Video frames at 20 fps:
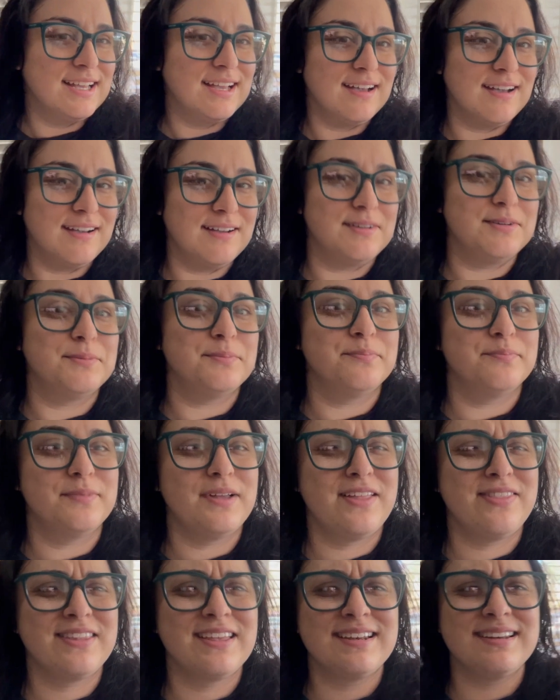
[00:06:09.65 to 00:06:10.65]

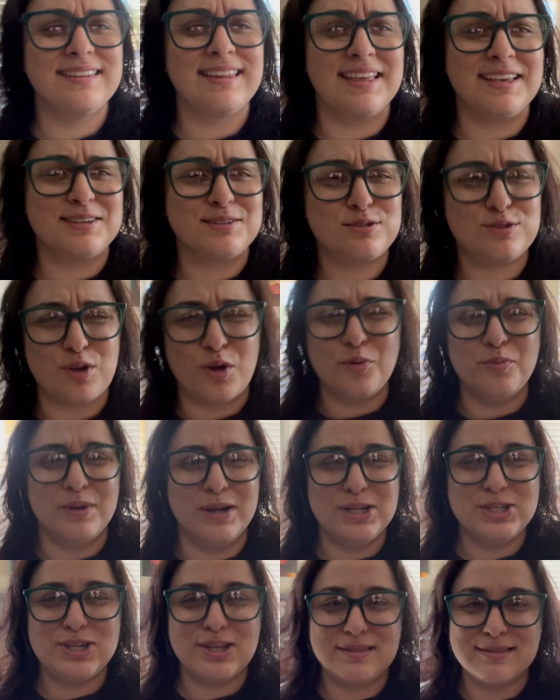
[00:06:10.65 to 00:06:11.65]
And then like so
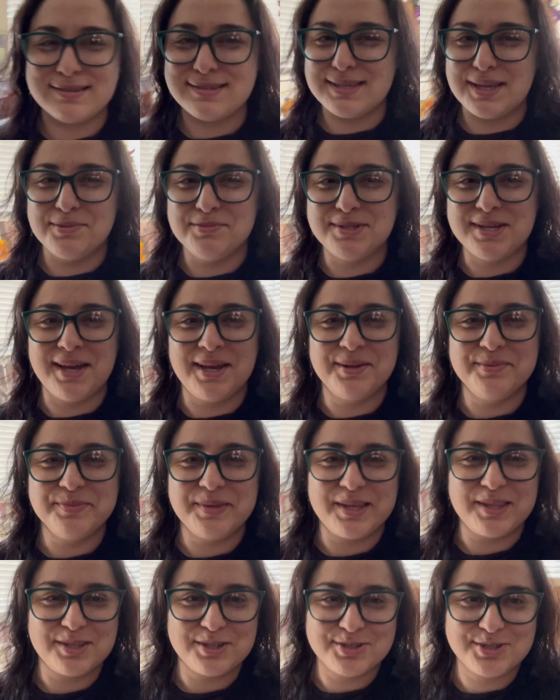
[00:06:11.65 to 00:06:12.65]
much at the same time,
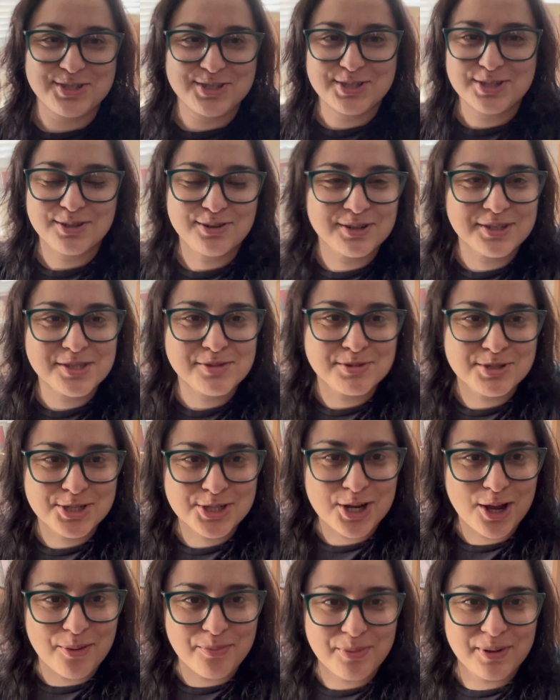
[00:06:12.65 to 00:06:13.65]
like there's Christmas
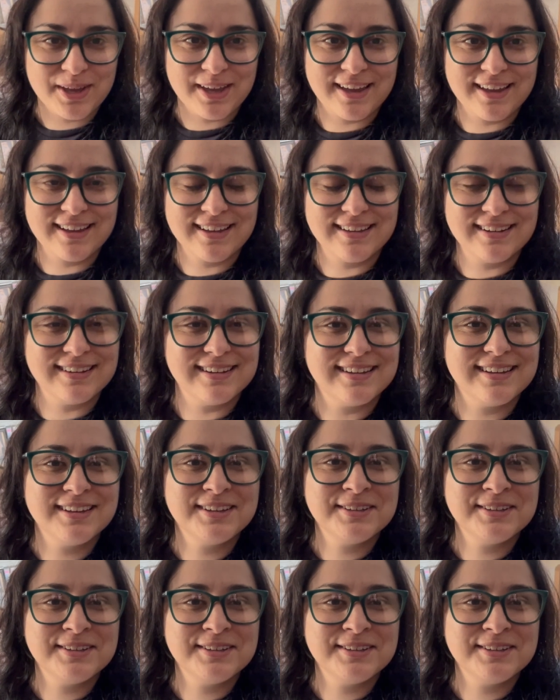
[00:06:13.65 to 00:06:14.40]
shopping, and